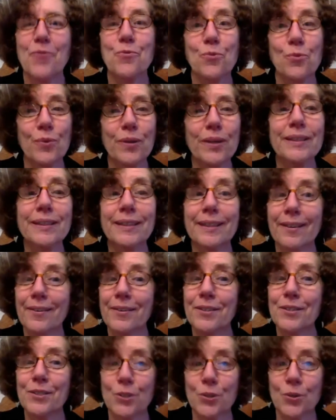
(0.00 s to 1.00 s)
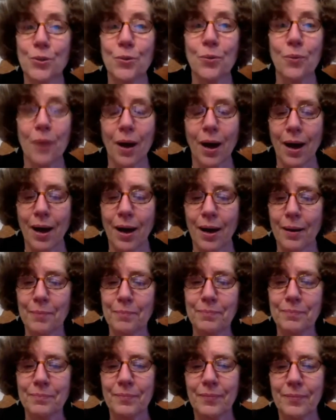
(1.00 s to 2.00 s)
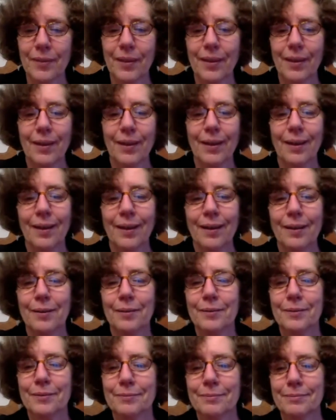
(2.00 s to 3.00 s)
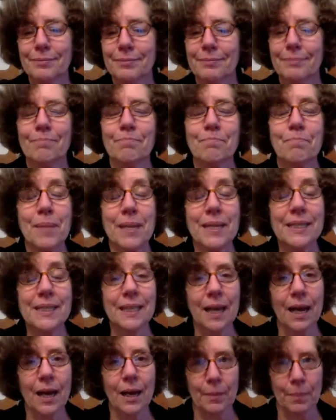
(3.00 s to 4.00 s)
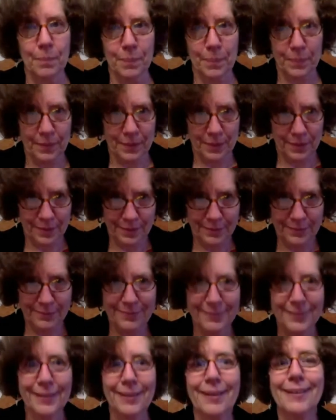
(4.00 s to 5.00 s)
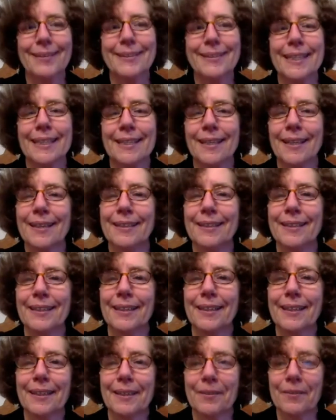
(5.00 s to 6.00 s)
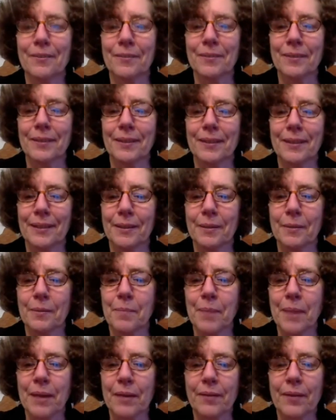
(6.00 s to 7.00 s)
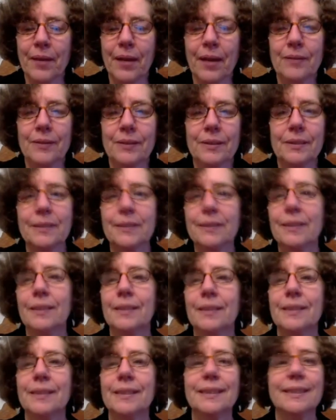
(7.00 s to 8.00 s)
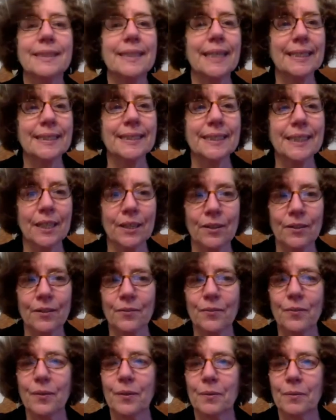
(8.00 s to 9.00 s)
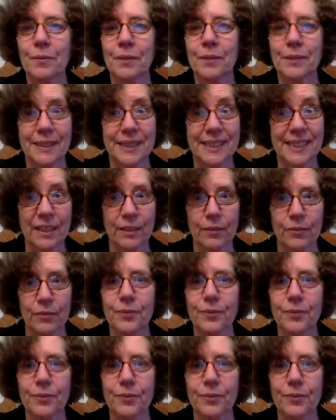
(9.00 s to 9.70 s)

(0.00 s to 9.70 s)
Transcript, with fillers: really going to um, uh, mess up the, uh, the uh, man of the house's sense of self.